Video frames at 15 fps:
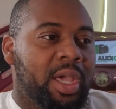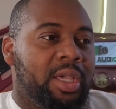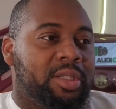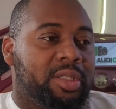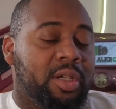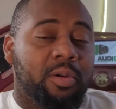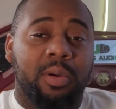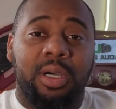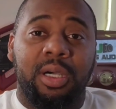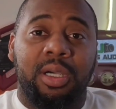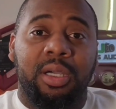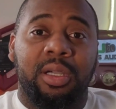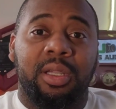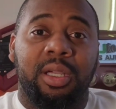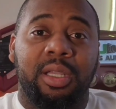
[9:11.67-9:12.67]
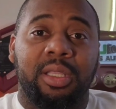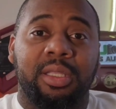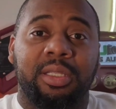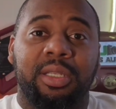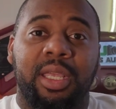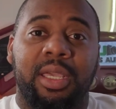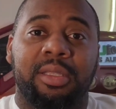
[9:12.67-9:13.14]
So other
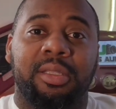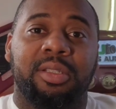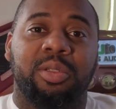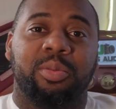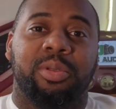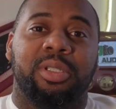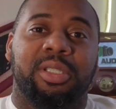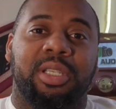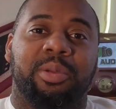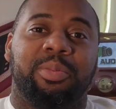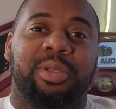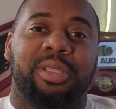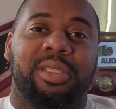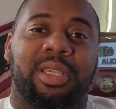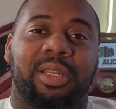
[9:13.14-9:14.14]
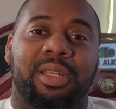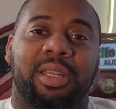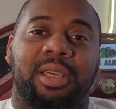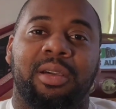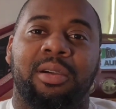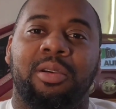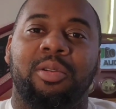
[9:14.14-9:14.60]
than that, this is your boy JP signing
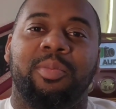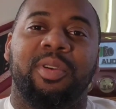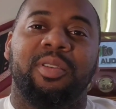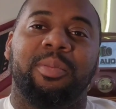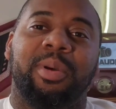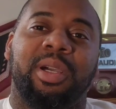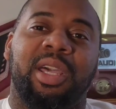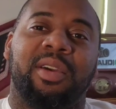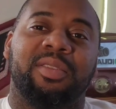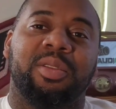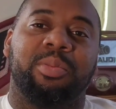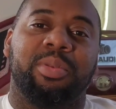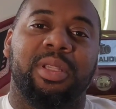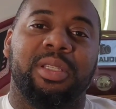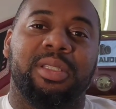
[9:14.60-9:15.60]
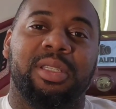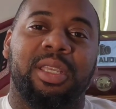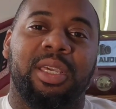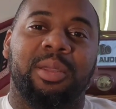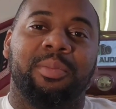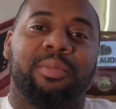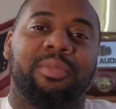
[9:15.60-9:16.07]
out. I hope everybody has a blessed
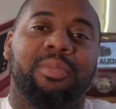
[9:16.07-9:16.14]
day.